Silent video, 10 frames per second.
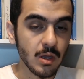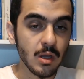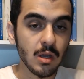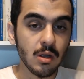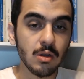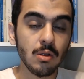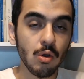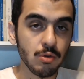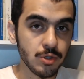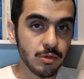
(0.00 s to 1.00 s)

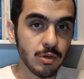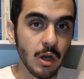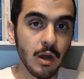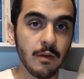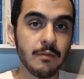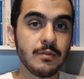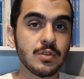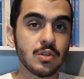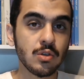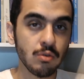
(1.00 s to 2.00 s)
closure of
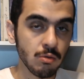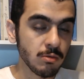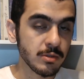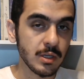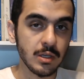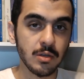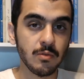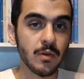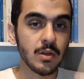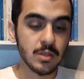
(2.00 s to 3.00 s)
schools and
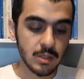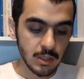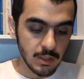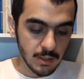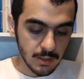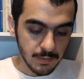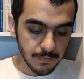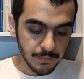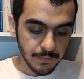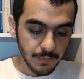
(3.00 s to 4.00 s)
universities,
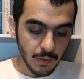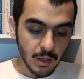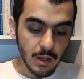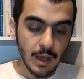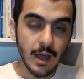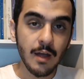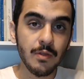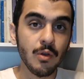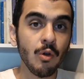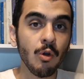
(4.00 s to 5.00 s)
and
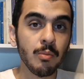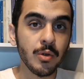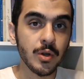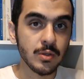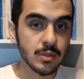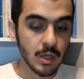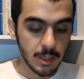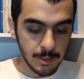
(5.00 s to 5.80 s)
home quarantine.